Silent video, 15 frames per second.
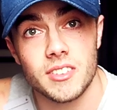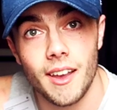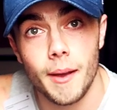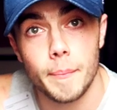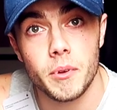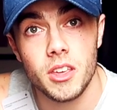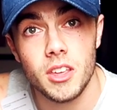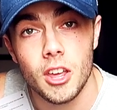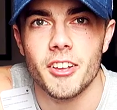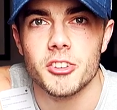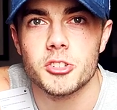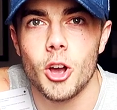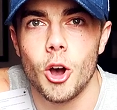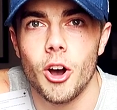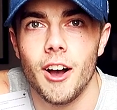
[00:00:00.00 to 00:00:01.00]
happy.
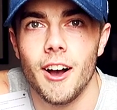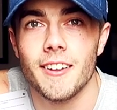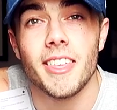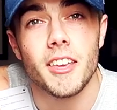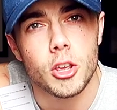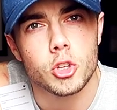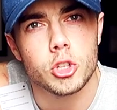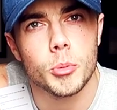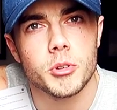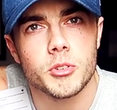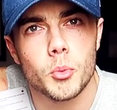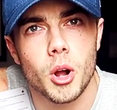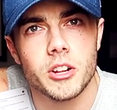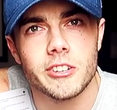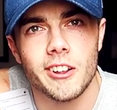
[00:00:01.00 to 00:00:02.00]
So uh, thank you so much for
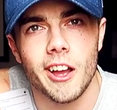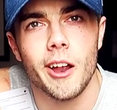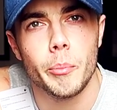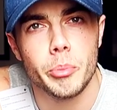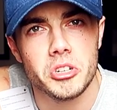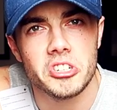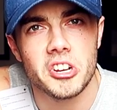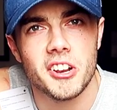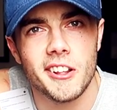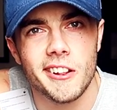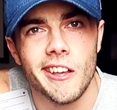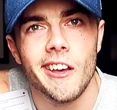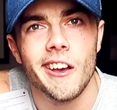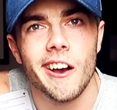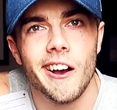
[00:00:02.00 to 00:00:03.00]
watching. I appreciate
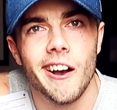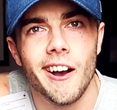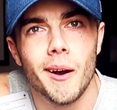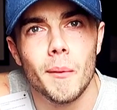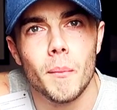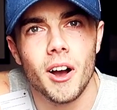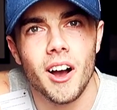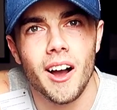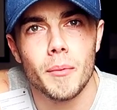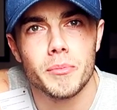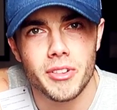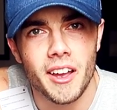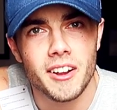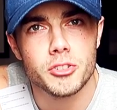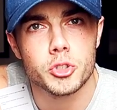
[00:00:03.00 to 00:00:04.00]
it. Um, I'm
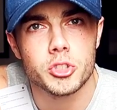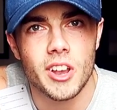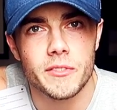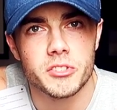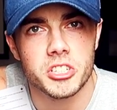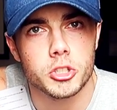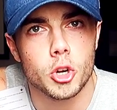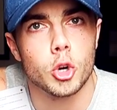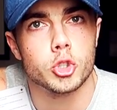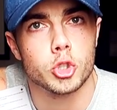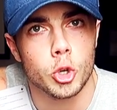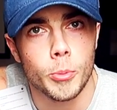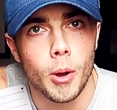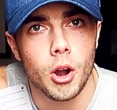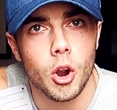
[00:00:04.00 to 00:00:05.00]
flying to San Francisco
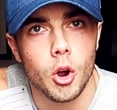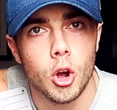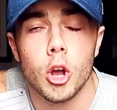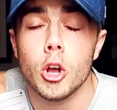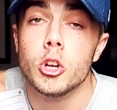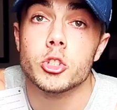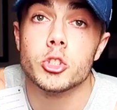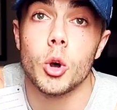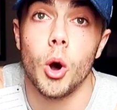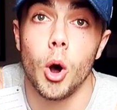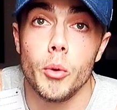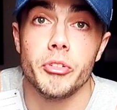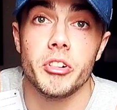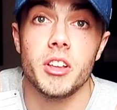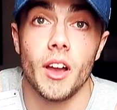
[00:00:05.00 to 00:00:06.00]
tomorrow, so
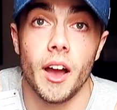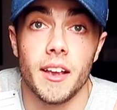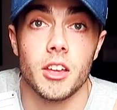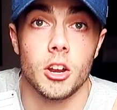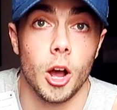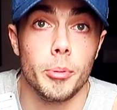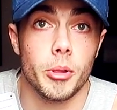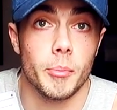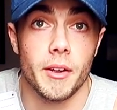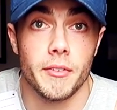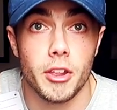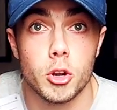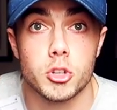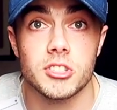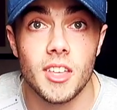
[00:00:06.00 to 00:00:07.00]
hopefully I can upload my
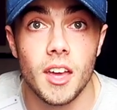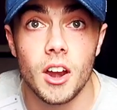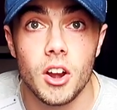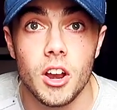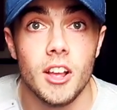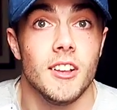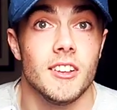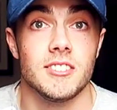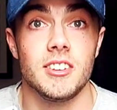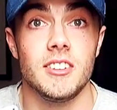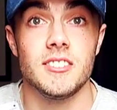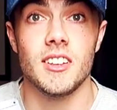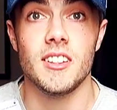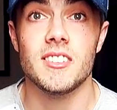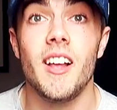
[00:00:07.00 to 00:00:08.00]
videos there
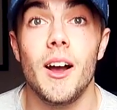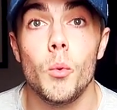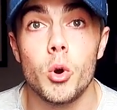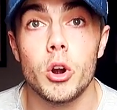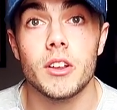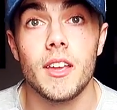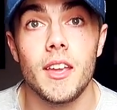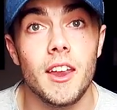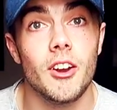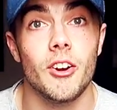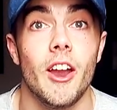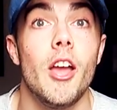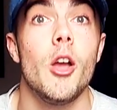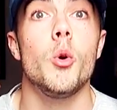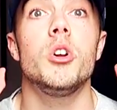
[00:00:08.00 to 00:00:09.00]
since it's not working
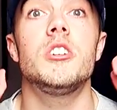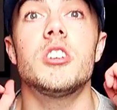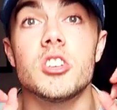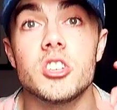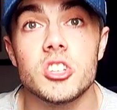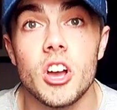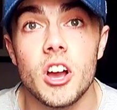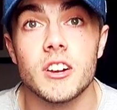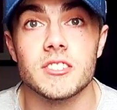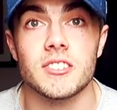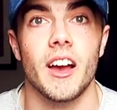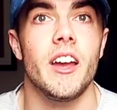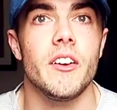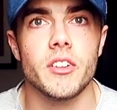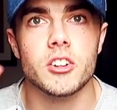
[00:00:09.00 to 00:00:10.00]
here, which sucks.
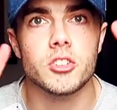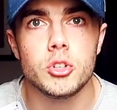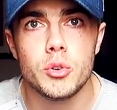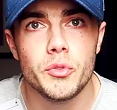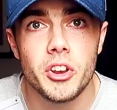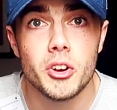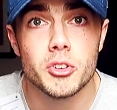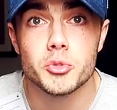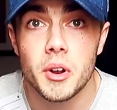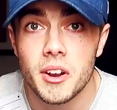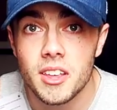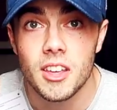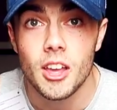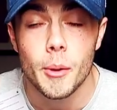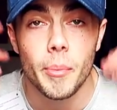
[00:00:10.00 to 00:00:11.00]
I have like two videos
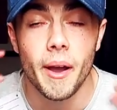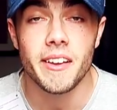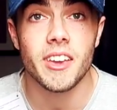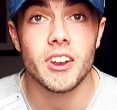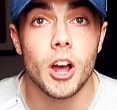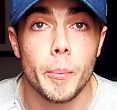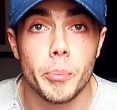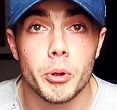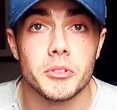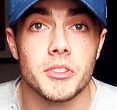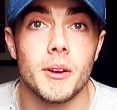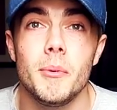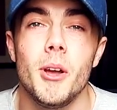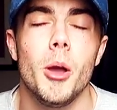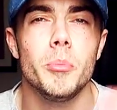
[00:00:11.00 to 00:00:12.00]
ready, but I can't upload
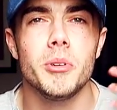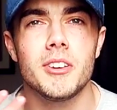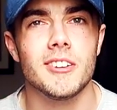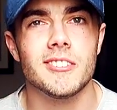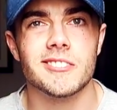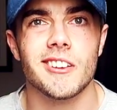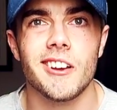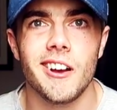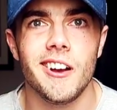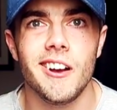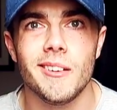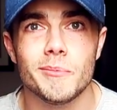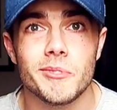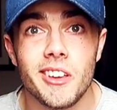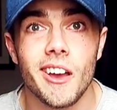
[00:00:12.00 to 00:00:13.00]
them because,
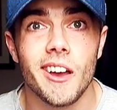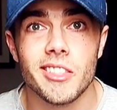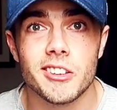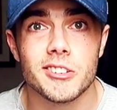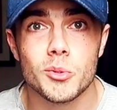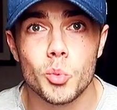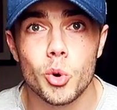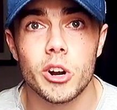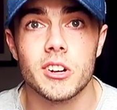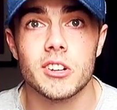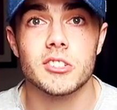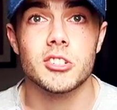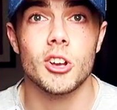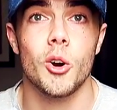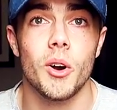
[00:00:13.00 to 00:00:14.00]
um, yeah, it doesn't work.
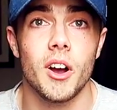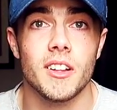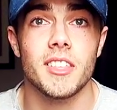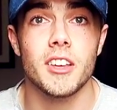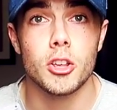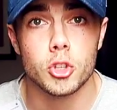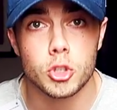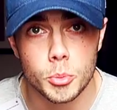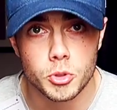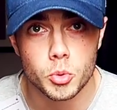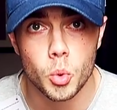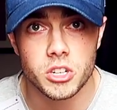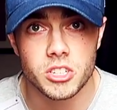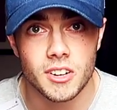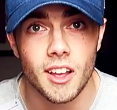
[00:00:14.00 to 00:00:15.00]
So uh, thank you so much for
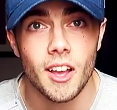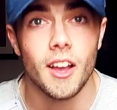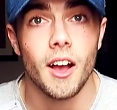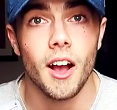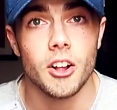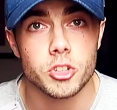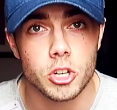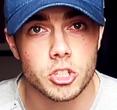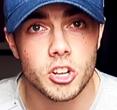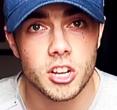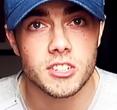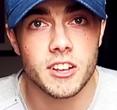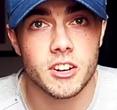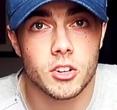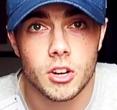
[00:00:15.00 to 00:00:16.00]
watching. I'll talk to you
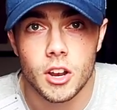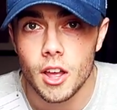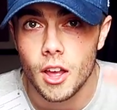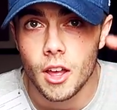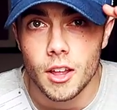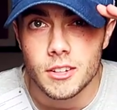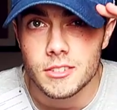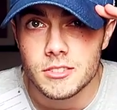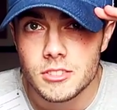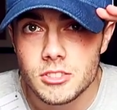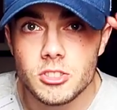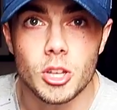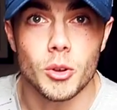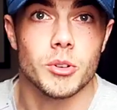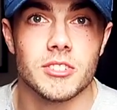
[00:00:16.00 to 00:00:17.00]
guys later.
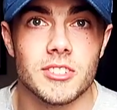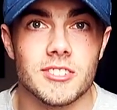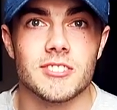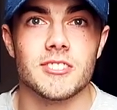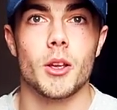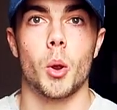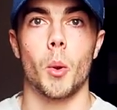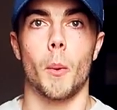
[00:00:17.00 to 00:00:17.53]
Deuces!